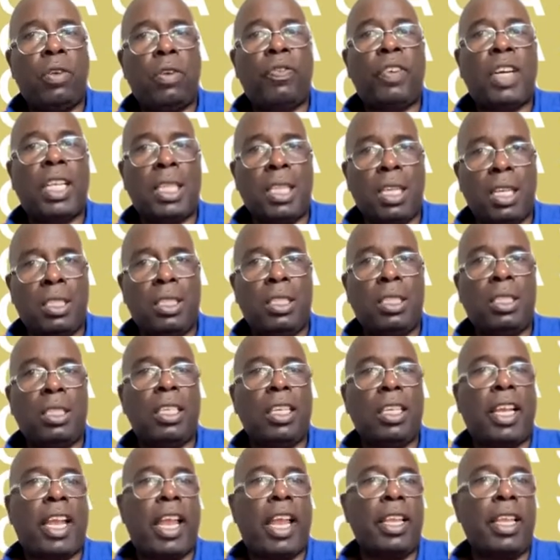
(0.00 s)
of athletics
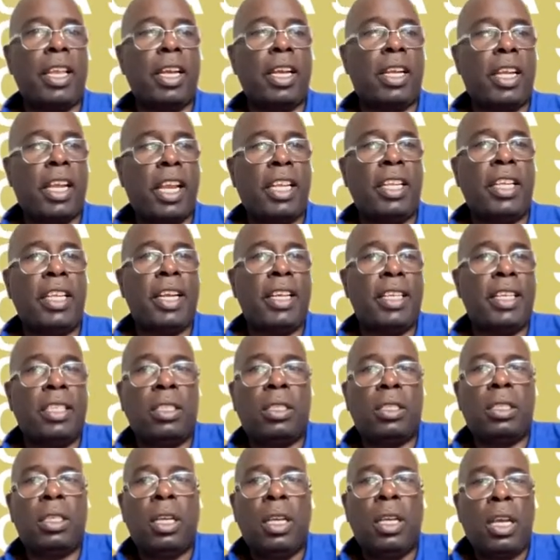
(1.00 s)
in Kenya. Kenya
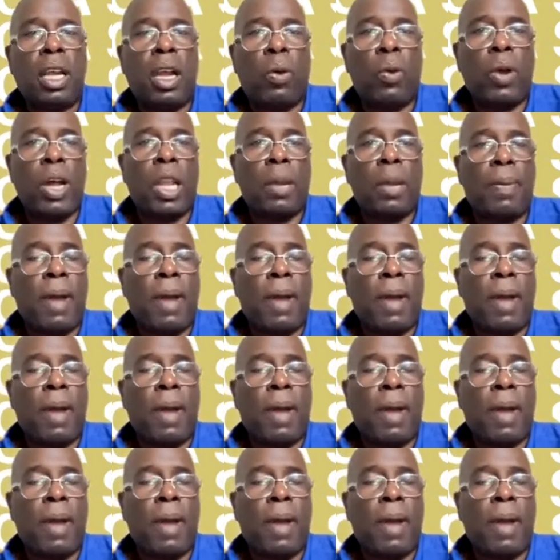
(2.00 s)
is a world